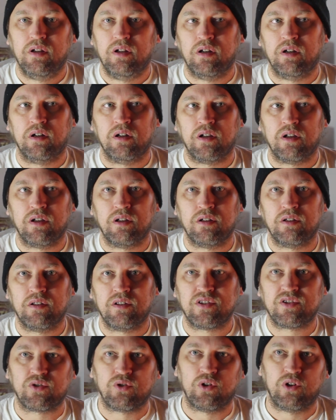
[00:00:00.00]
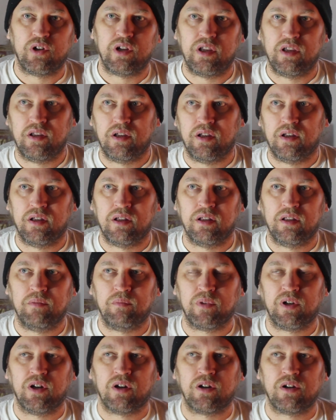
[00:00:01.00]
The story in
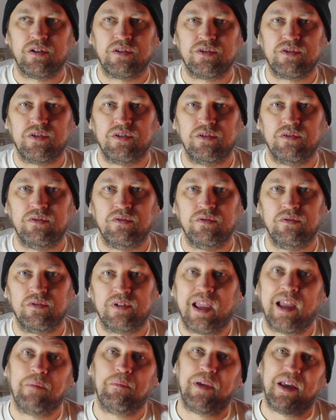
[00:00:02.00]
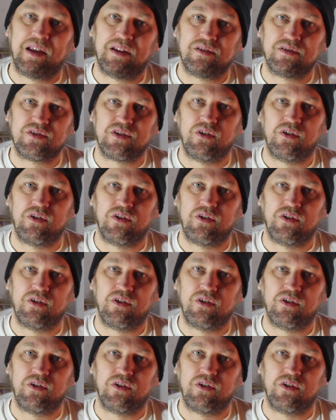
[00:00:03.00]
regards to campaigns.